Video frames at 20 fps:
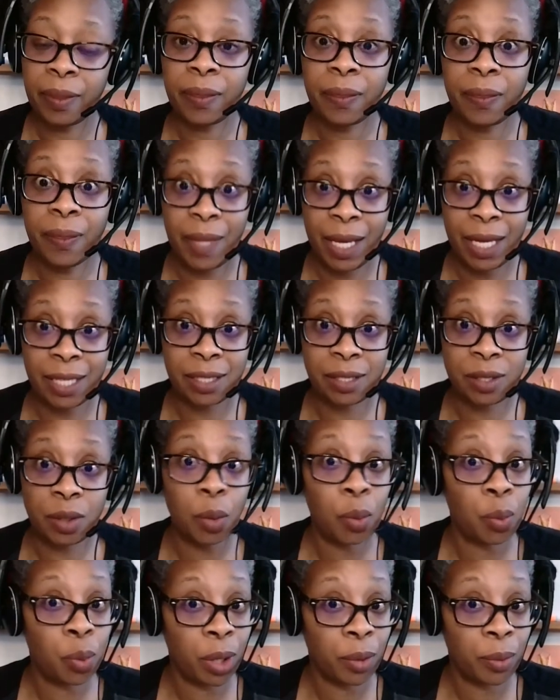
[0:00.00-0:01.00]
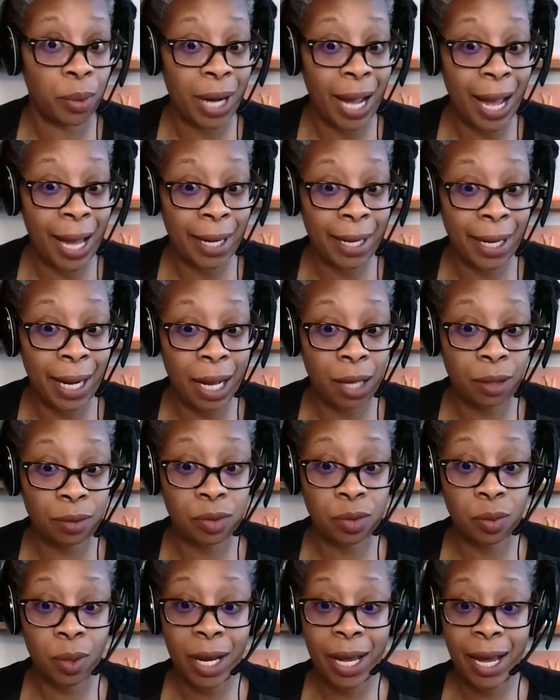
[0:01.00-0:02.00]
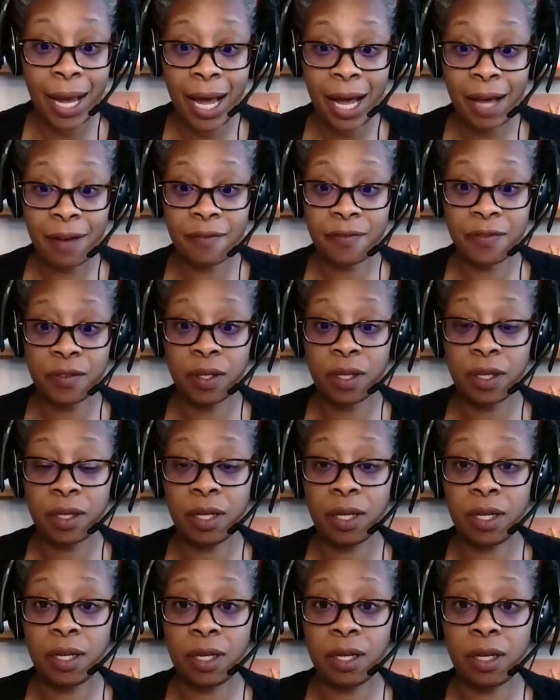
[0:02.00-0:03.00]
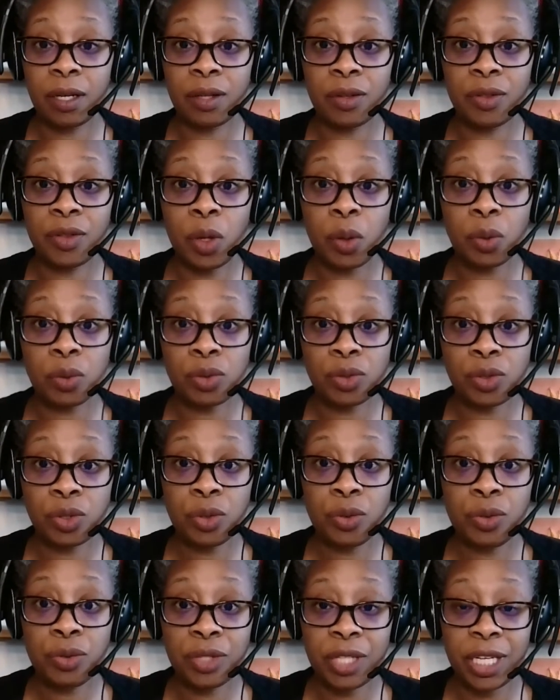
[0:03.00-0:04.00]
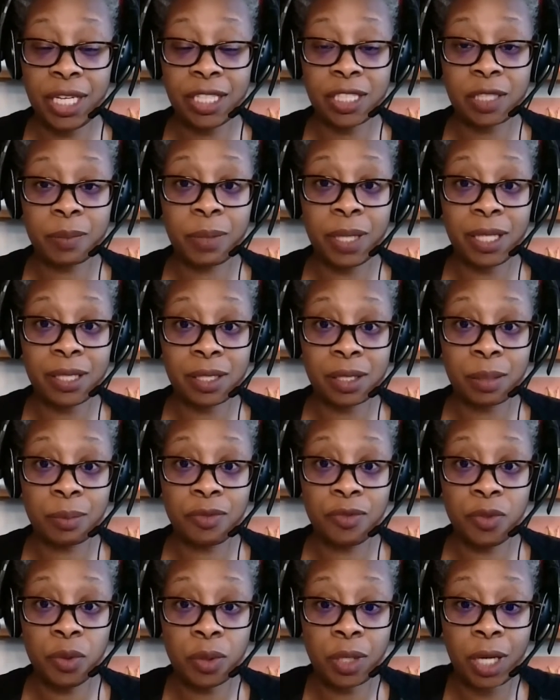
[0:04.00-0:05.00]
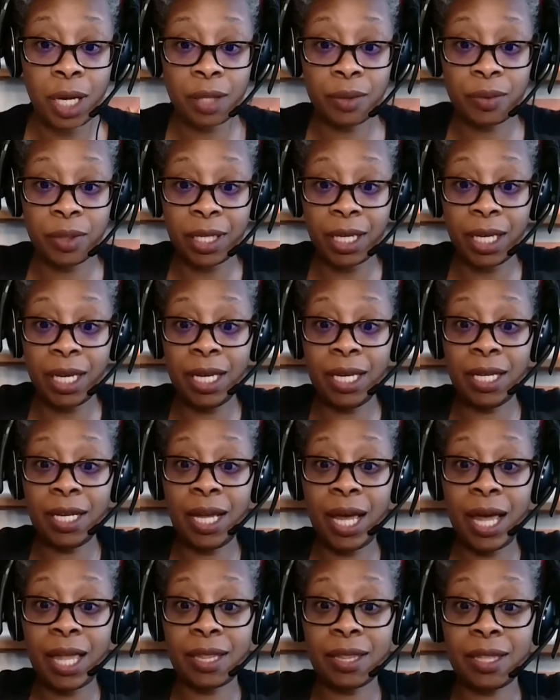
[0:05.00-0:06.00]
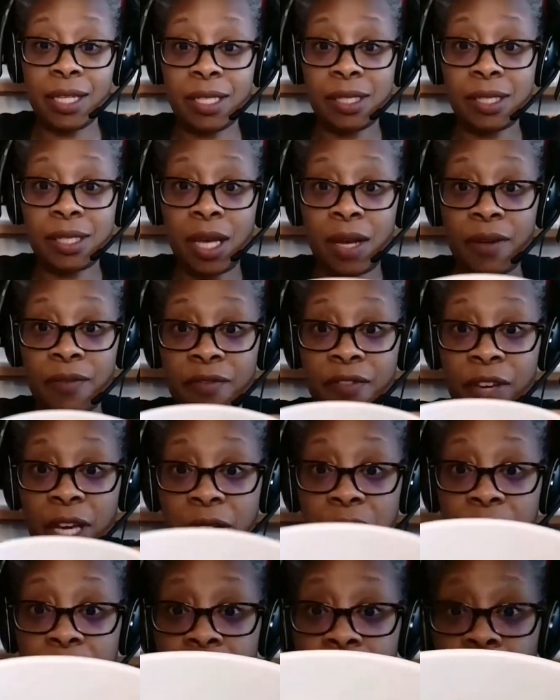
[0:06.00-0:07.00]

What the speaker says: that's where we're at now. So I have those 2 things plus some food coloring in this very